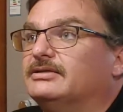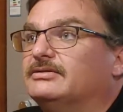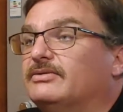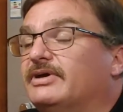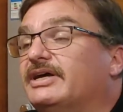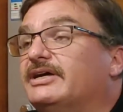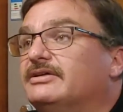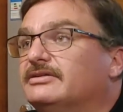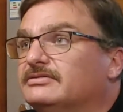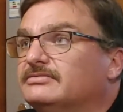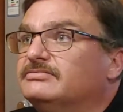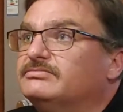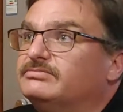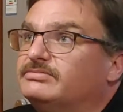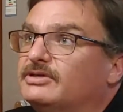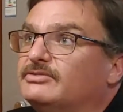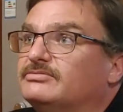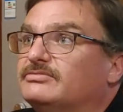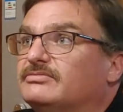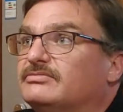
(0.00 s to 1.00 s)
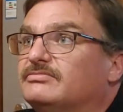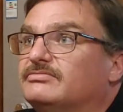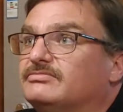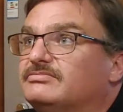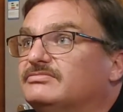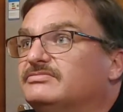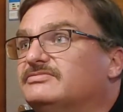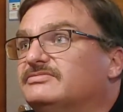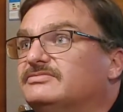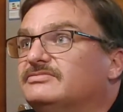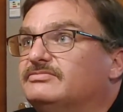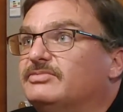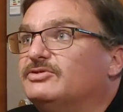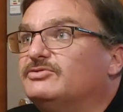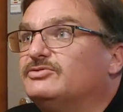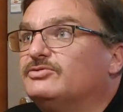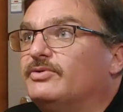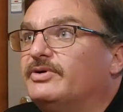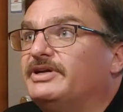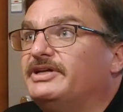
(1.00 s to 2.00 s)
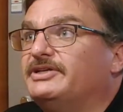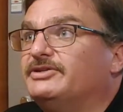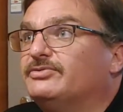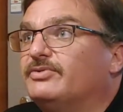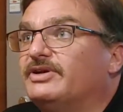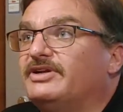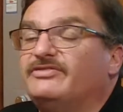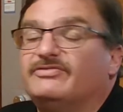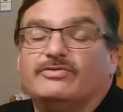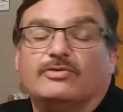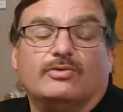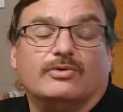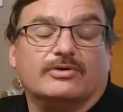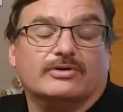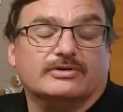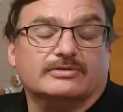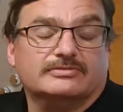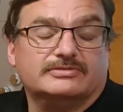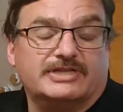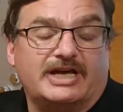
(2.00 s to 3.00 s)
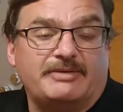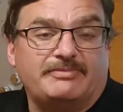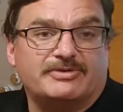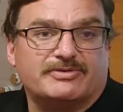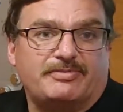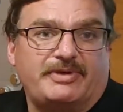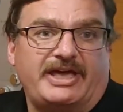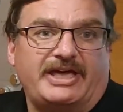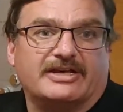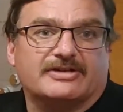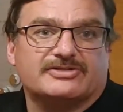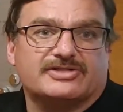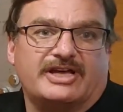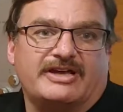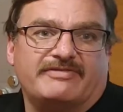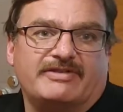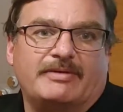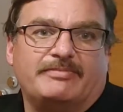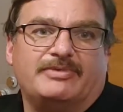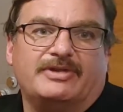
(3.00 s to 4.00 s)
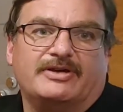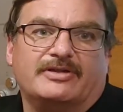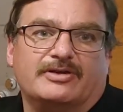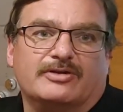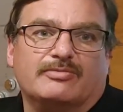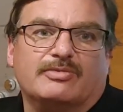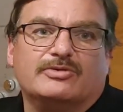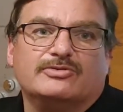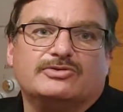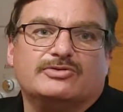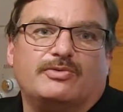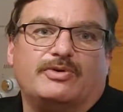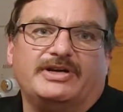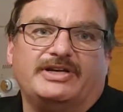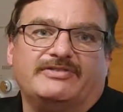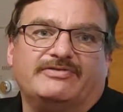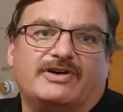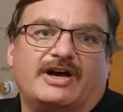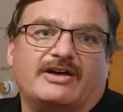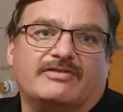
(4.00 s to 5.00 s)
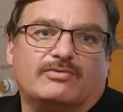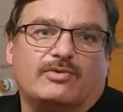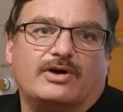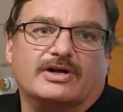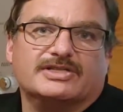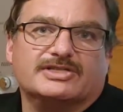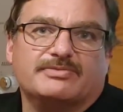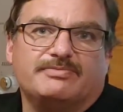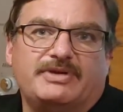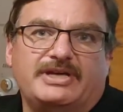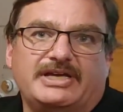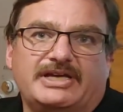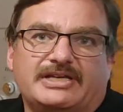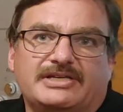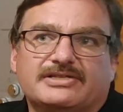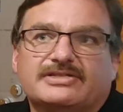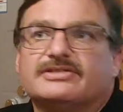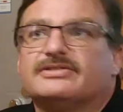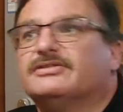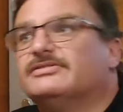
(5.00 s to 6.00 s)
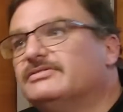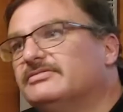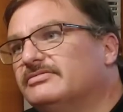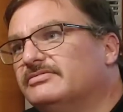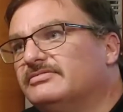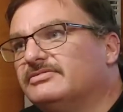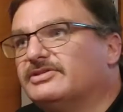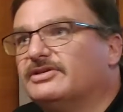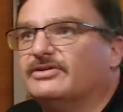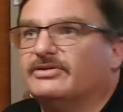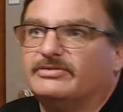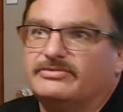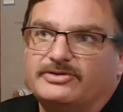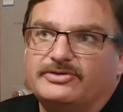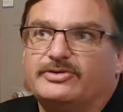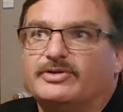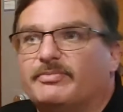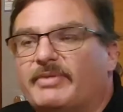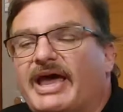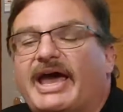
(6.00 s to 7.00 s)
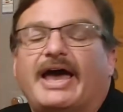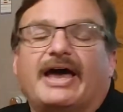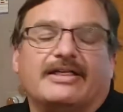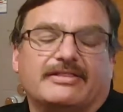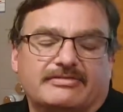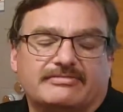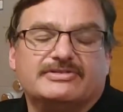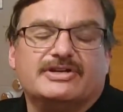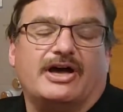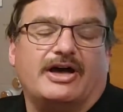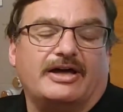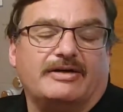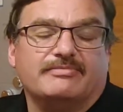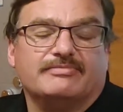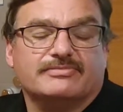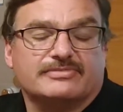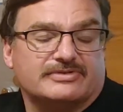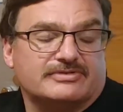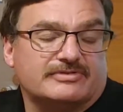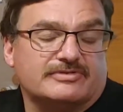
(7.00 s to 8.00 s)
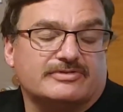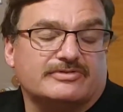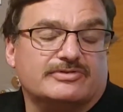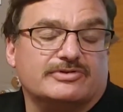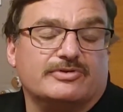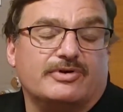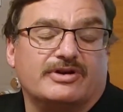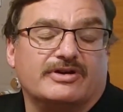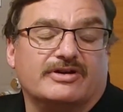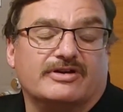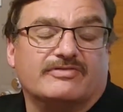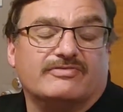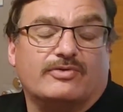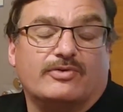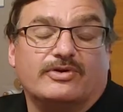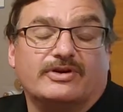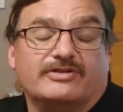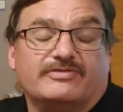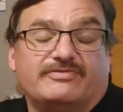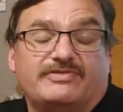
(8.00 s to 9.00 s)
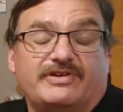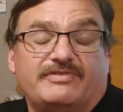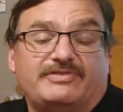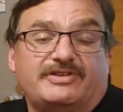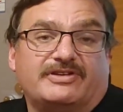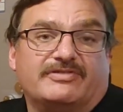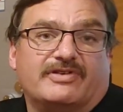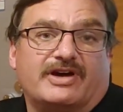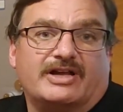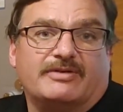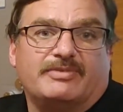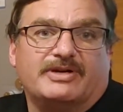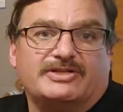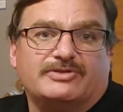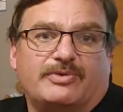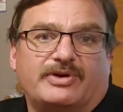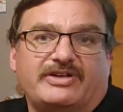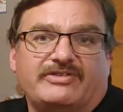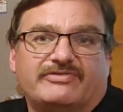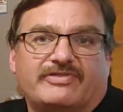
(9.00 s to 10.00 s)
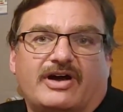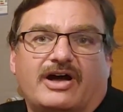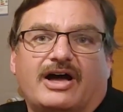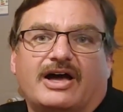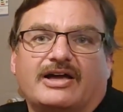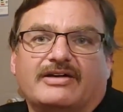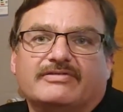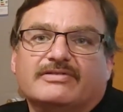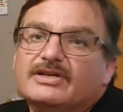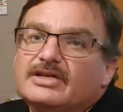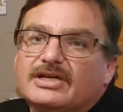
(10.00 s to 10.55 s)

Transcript: well, about 24 types of panels I have up there. They're about 25 watts a piece. So do the math times 450 divided by 25,